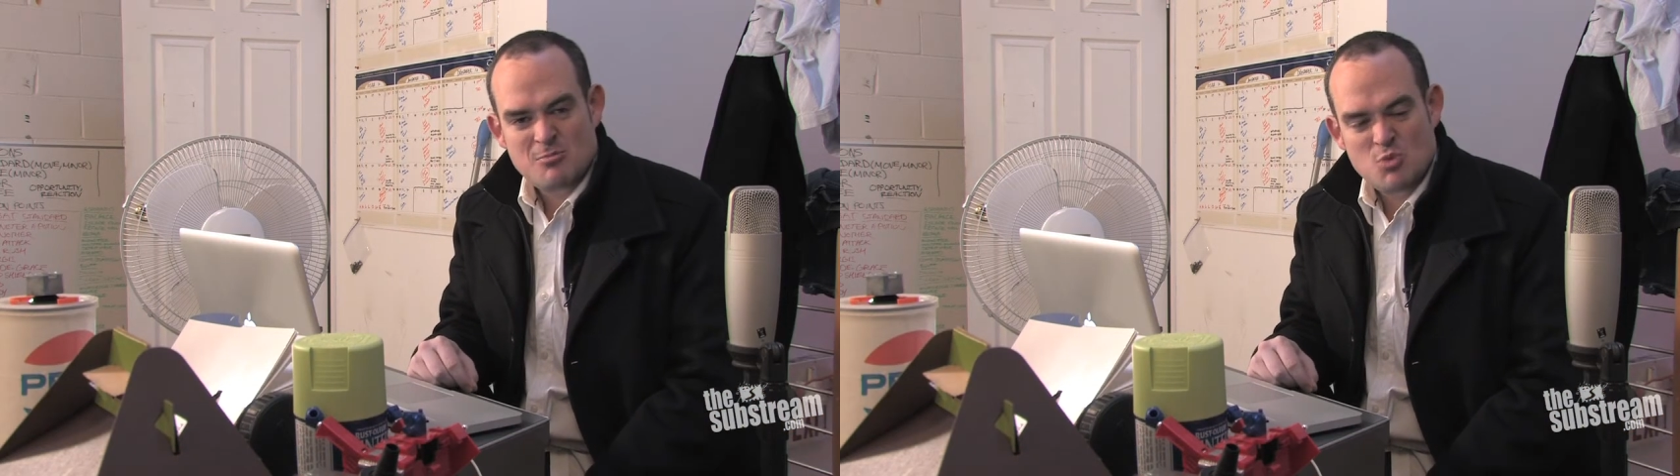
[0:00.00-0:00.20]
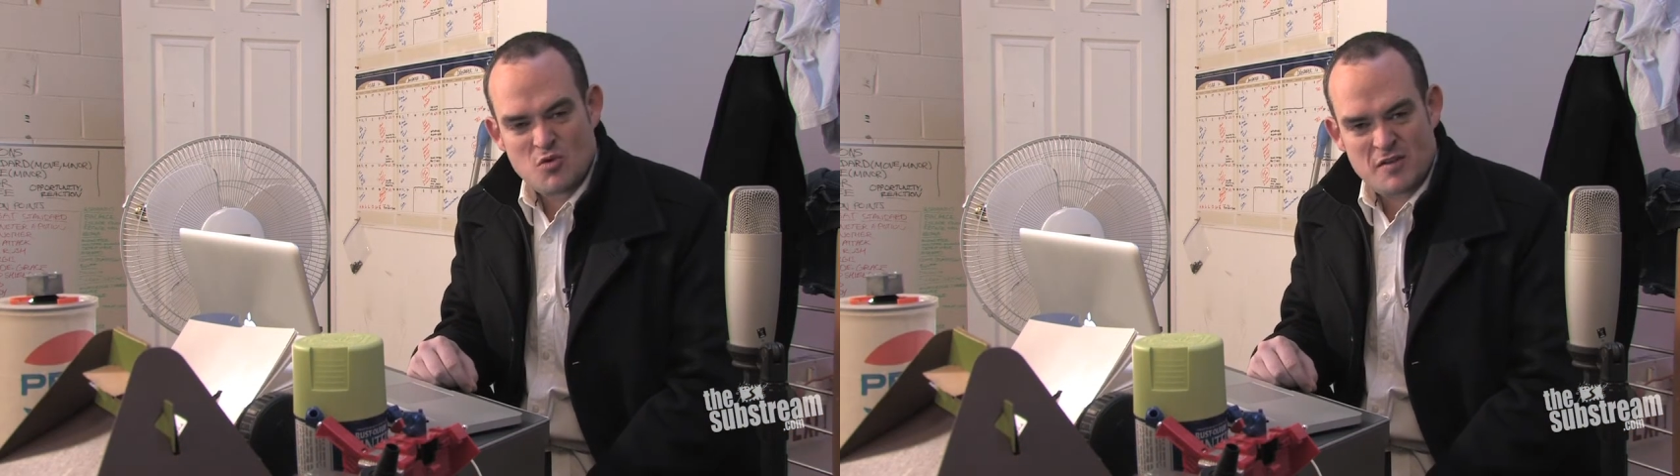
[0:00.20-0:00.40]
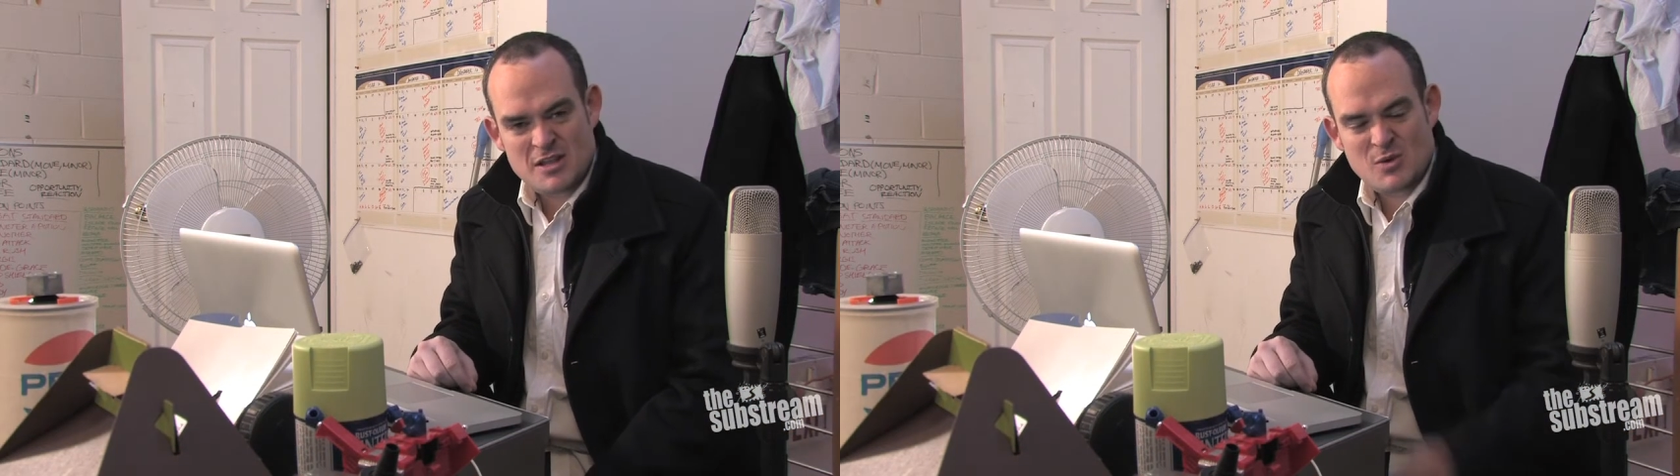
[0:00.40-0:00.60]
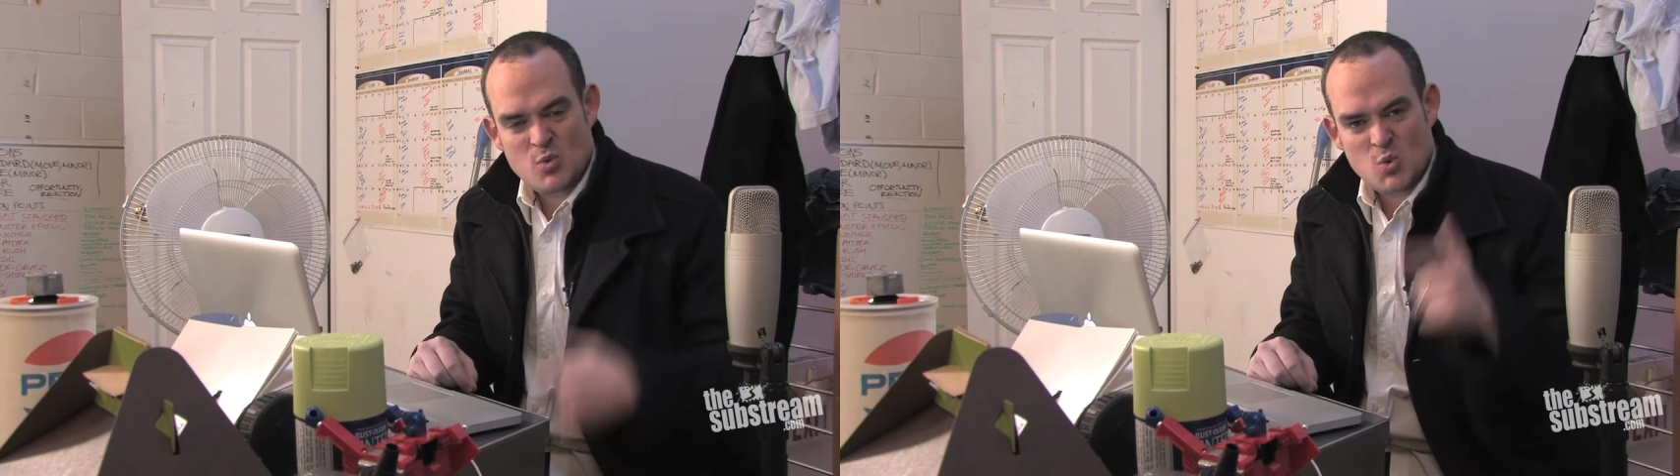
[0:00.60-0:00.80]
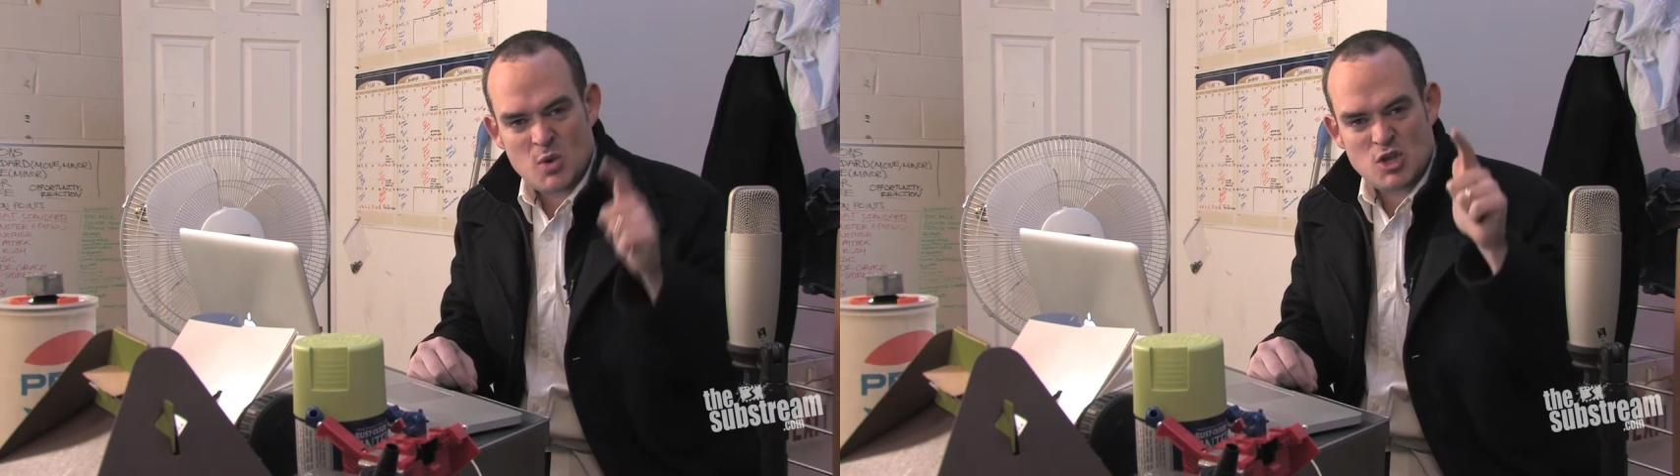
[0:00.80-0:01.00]
movie that
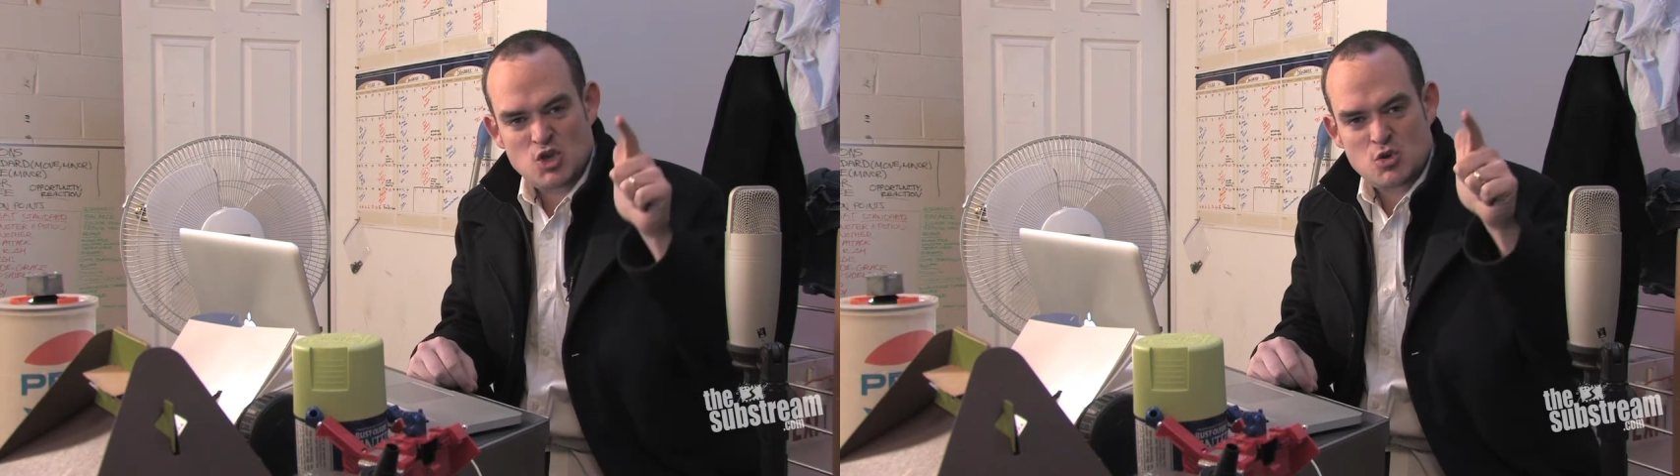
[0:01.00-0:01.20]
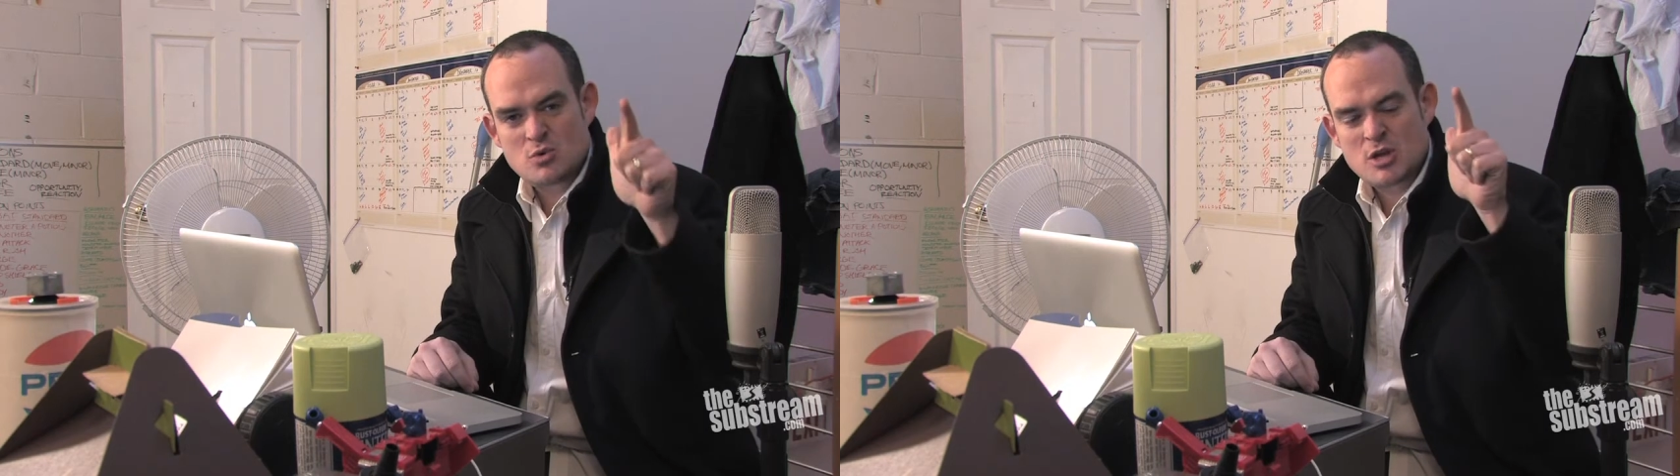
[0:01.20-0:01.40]
will win you